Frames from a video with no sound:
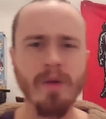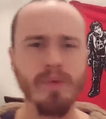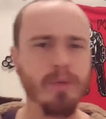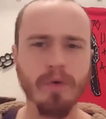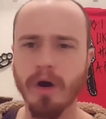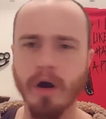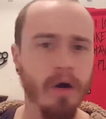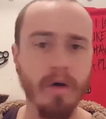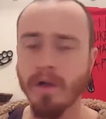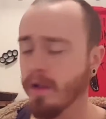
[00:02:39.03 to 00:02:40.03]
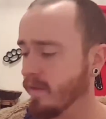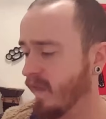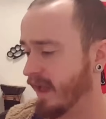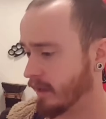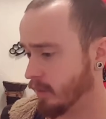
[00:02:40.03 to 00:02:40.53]
when we were all,
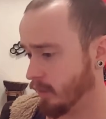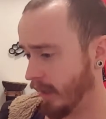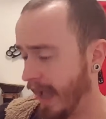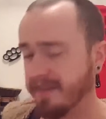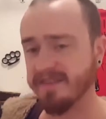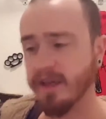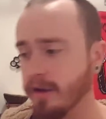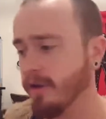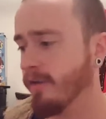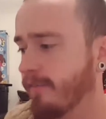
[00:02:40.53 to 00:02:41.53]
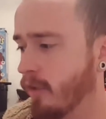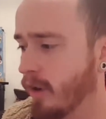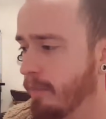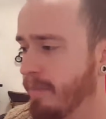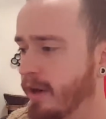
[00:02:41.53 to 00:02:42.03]
asking for
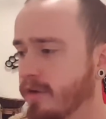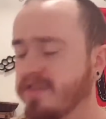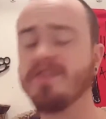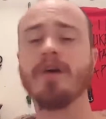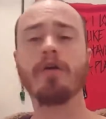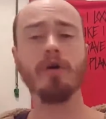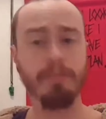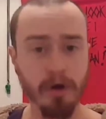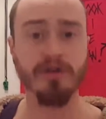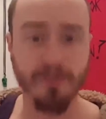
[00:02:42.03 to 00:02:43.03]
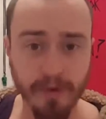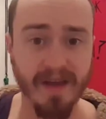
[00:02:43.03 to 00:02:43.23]
a better Cesaro push,